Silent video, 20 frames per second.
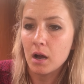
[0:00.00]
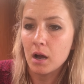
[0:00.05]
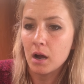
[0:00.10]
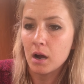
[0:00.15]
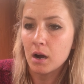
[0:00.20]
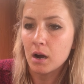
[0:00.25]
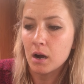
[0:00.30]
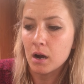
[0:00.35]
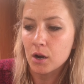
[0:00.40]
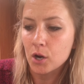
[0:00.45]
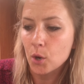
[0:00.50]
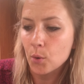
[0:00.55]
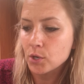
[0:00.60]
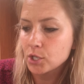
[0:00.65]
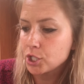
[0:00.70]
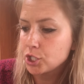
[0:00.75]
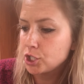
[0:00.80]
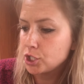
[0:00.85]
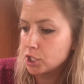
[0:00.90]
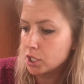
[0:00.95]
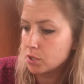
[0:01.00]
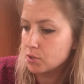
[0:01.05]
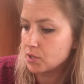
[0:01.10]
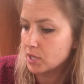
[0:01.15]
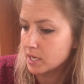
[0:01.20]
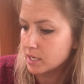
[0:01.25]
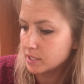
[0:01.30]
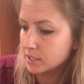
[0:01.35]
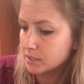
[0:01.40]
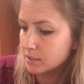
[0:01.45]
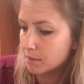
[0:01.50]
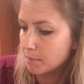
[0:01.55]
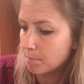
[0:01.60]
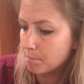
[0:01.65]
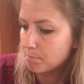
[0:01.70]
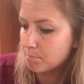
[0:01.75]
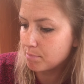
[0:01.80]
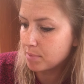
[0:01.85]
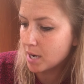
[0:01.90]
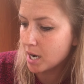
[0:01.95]
are going to do this
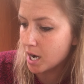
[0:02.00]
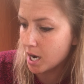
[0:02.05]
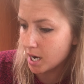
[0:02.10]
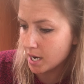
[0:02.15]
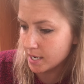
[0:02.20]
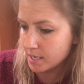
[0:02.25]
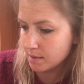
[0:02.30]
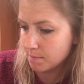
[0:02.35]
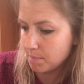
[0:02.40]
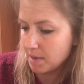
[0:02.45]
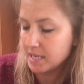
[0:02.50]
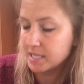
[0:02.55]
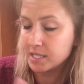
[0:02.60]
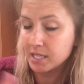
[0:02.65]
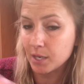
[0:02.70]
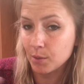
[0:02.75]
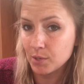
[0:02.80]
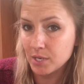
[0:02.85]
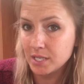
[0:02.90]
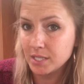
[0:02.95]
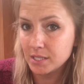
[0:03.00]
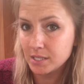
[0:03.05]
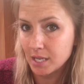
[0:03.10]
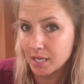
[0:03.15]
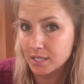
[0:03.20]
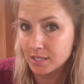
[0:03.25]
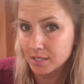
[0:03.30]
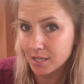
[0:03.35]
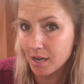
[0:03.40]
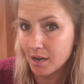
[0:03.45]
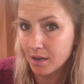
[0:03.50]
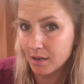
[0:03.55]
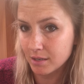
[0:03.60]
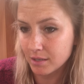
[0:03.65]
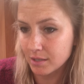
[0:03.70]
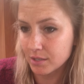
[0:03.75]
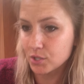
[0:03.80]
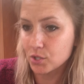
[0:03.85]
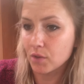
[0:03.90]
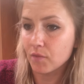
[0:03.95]
by, basically we need to test the
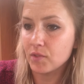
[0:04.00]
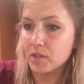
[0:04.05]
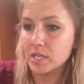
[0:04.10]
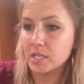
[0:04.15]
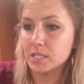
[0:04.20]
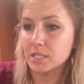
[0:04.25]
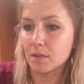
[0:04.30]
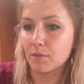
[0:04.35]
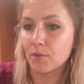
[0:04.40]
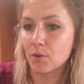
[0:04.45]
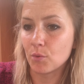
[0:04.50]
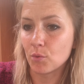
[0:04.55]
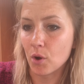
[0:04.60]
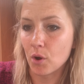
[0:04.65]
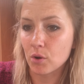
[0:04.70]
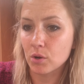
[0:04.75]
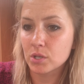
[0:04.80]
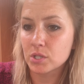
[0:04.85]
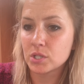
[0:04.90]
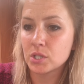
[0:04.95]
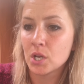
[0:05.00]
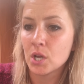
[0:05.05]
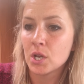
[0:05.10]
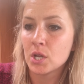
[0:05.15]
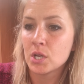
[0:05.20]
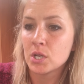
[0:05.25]
hardness of these different rocks.